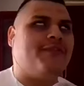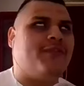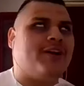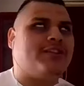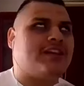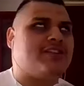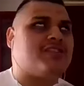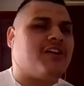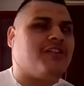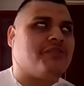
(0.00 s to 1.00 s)
fault that
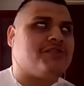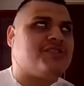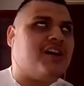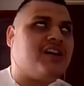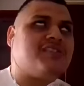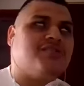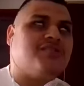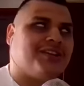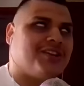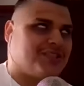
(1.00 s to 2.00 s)
soccer sucks
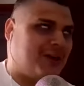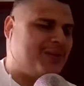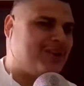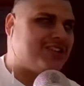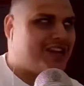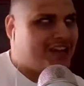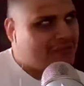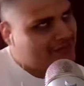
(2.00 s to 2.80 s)
during the summertime?